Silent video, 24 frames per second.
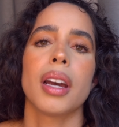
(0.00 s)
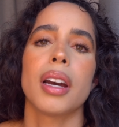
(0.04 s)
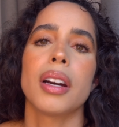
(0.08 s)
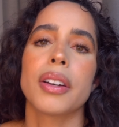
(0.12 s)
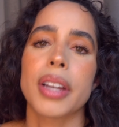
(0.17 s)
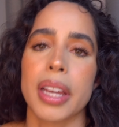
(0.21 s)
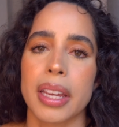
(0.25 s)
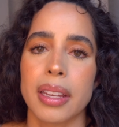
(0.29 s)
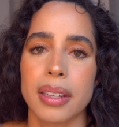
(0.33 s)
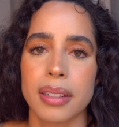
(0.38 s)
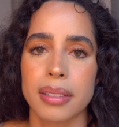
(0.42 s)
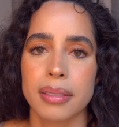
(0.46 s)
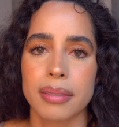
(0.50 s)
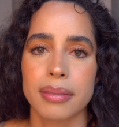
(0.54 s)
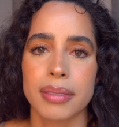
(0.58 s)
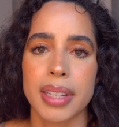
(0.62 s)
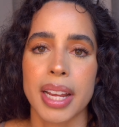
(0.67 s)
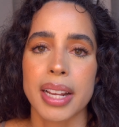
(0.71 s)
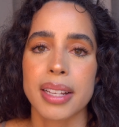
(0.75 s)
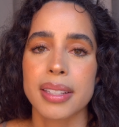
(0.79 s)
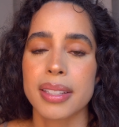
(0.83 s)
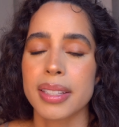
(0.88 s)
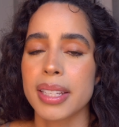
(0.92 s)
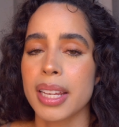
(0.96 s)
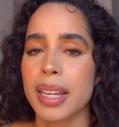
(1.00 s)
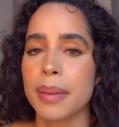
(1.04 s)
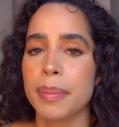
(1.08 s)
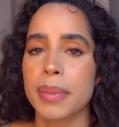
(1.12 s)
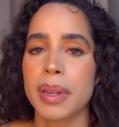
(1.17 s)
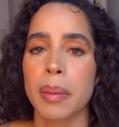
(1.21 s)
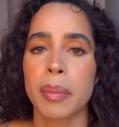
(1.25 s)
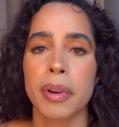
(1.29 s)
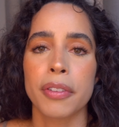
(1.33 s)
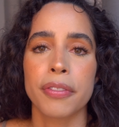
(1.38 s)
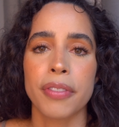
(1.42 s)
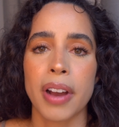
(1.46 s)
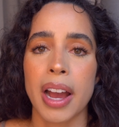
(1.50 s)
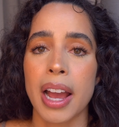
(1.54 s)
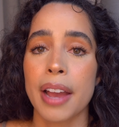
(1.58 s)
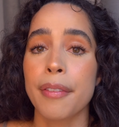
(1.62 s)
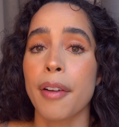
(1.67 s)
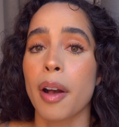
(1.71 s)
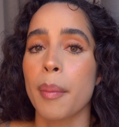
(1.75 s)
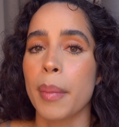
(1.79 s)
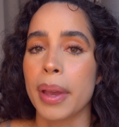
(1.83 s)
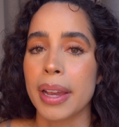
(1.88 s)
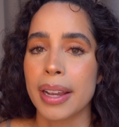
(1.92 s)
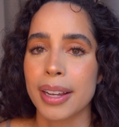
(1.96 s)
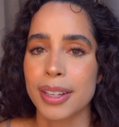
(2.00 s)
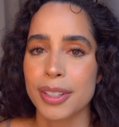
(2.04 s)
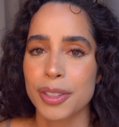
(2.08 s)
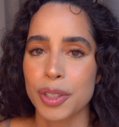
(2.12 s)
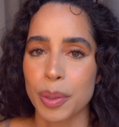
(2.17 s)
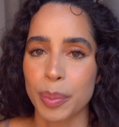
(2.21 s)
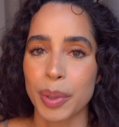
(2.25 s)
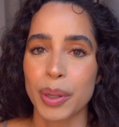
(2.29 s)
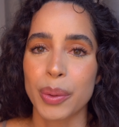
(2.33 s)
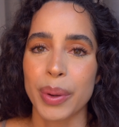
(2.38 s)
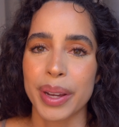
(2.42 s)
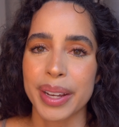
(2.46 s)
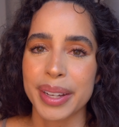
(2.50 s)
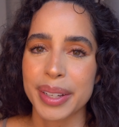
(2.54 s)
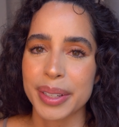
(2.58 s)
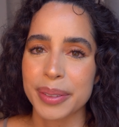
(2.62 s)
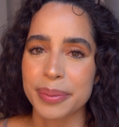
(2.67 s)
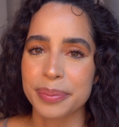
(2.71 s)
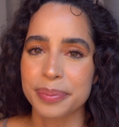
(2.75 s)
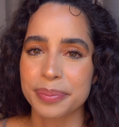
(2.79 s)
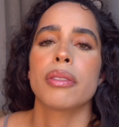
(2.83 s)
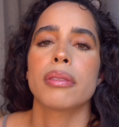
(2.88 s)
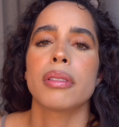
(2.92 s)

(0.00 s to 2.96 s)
Okay, next tip, number 5, I'll make super quick.